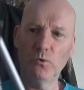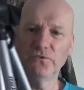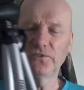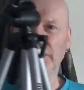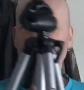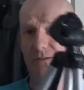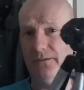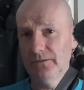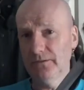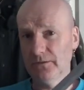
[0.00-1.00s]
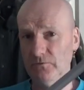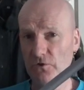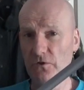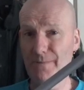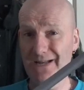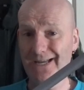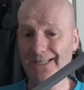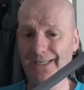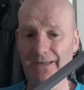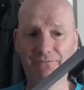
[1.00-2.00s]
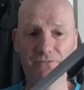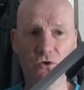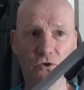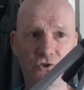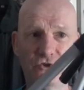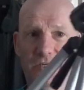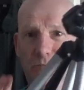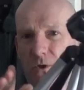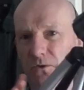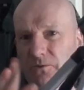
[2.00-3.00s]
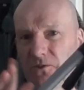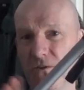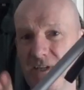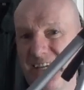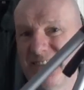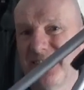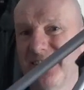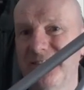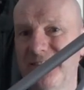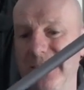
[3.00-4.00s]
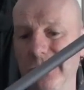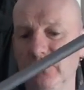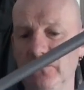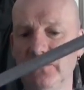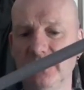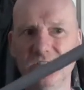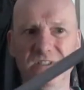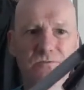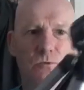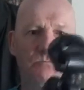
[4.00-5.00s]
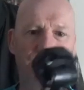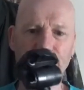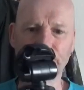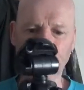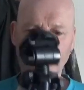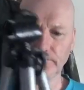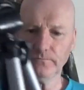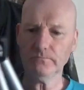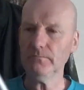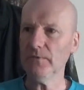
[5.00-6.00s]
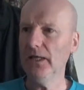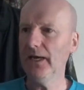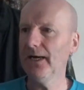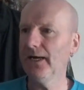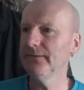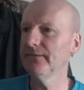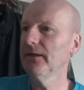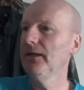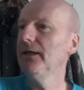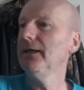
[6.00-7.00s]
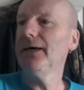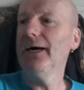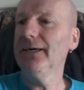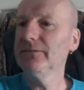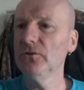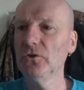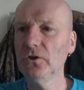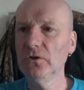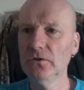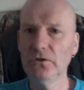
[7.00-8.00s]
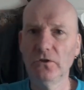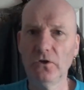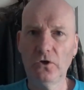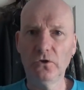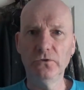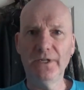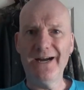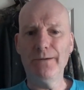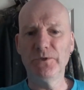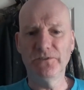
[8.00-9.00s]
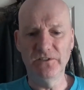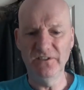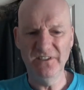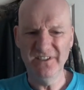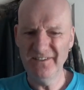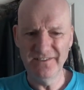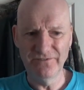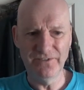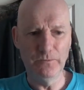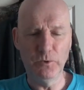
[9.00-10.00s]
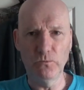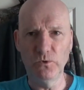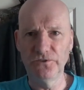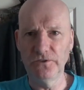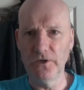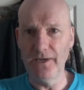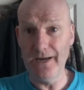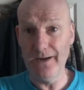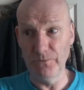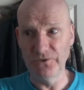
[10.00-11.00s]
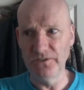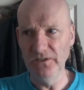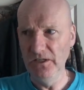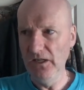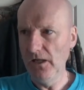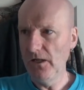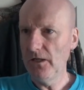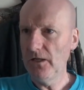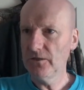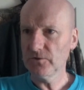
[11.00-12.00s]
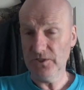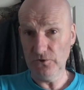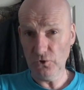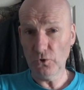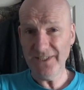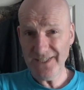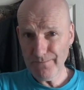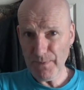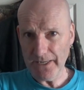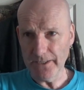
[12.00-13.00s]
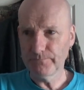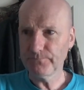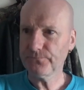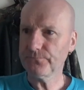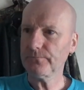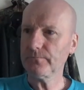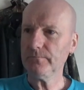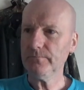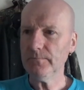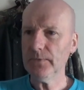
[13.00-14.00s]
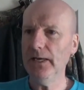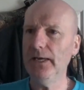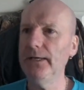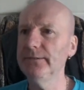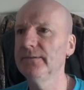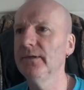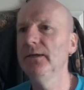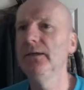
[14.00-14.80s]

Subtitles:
I wanted was on the market for a tripod sort of the next size down to this one. And I had a look on Amazon, didn't find what I wanted on Amazon, so I had a look on eBay, and